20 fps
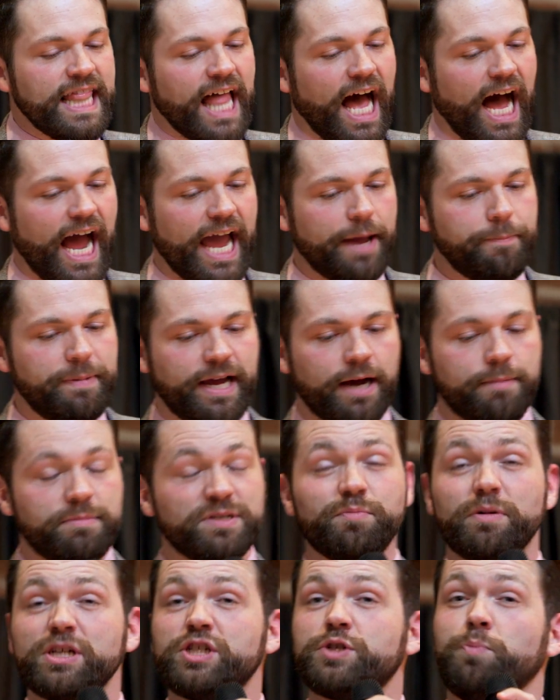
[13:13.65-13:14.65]
Uh, it
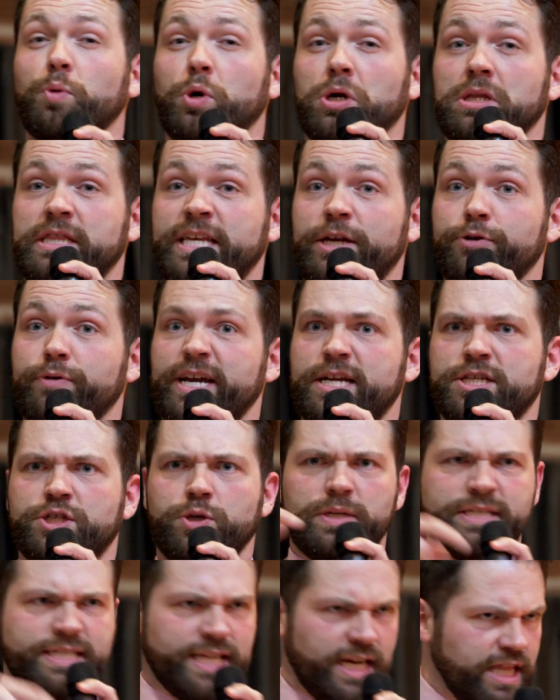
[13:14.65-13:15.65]
becomes much more lyric.
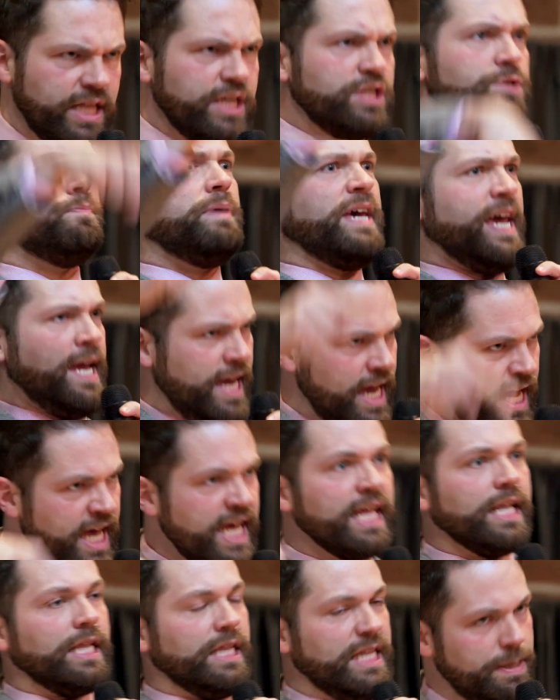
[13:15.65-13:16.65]
So instead of these big,
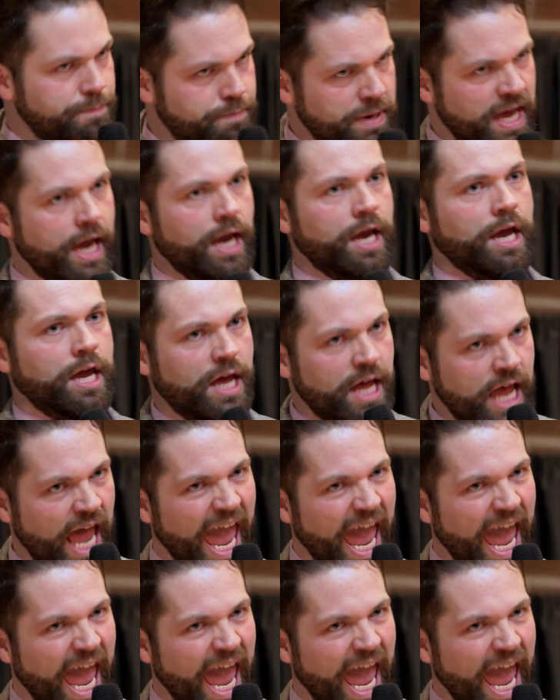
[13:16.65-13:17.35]
leaping,